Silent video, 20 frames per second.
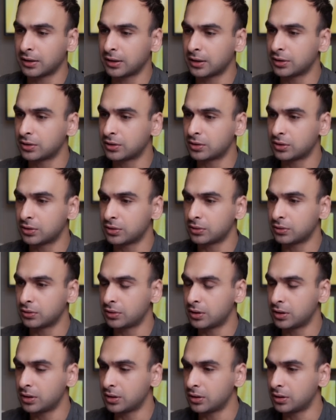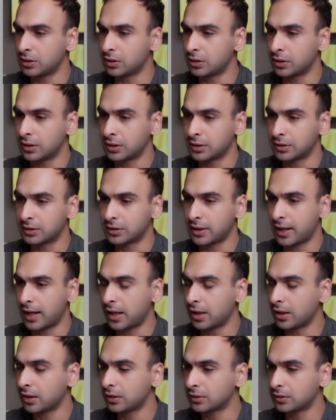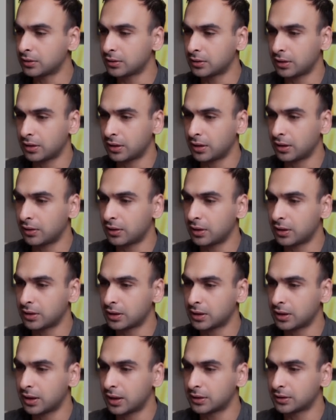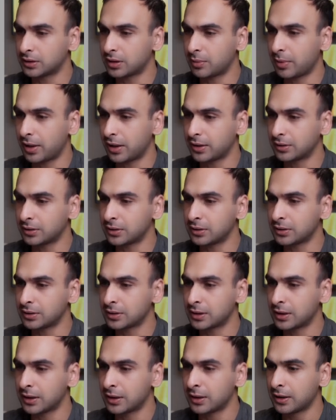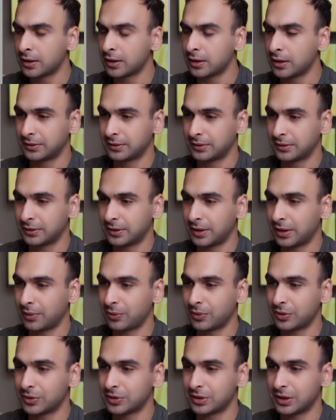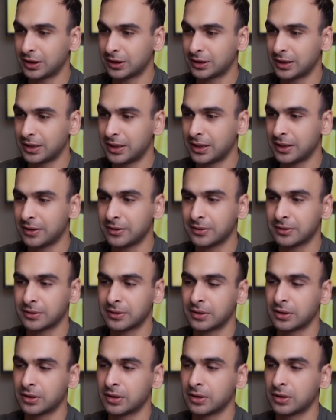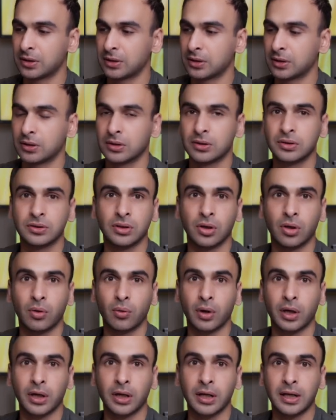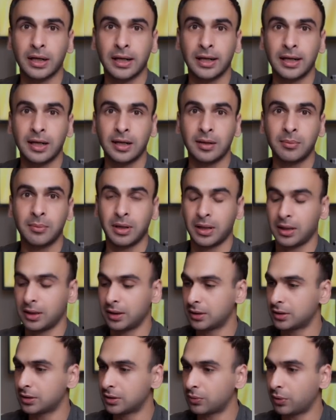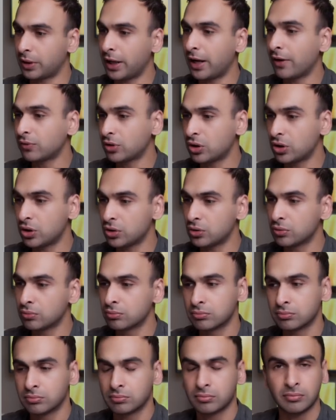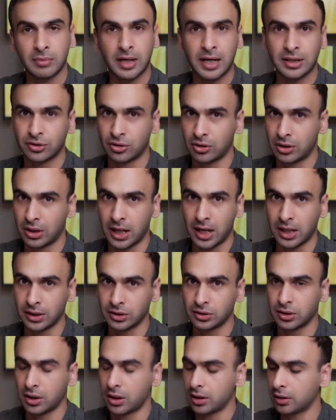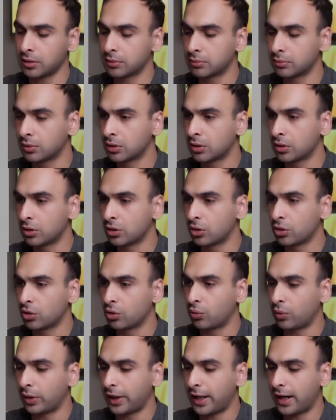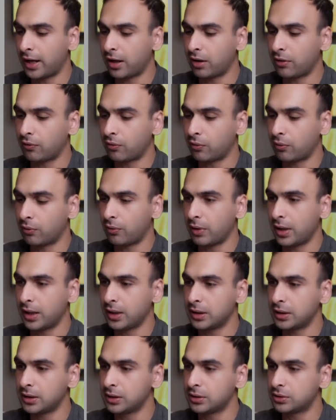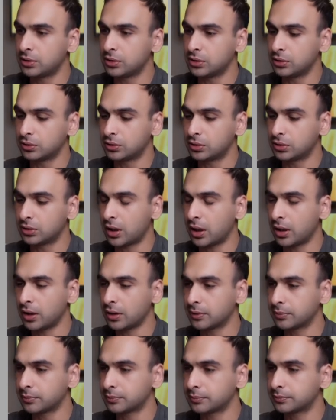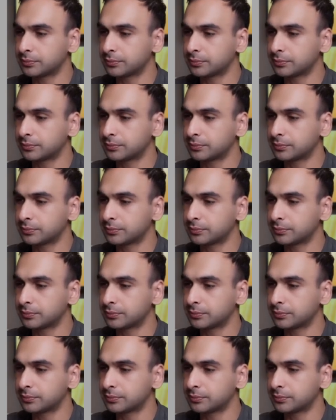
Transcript: into the status area to customize it. And we'll just stick to here. So we're going to name it, we'll have to do as our non-starter. We'll have ready to start.